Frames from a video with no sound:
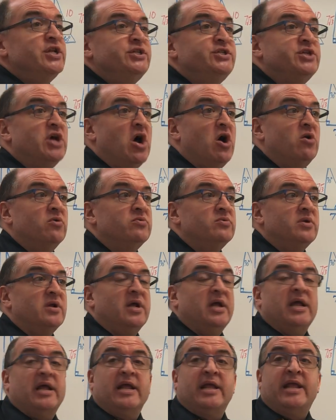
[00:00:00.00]
Don't
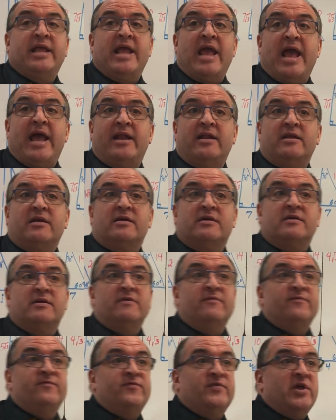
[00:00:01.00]
get
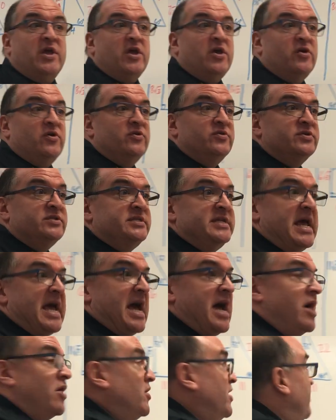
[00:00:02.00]
confused
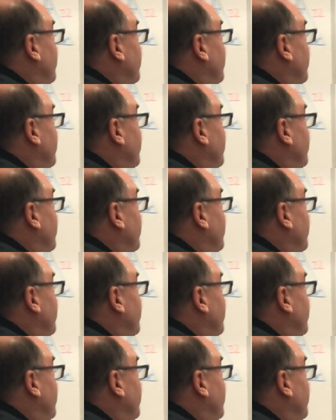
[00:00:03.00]
now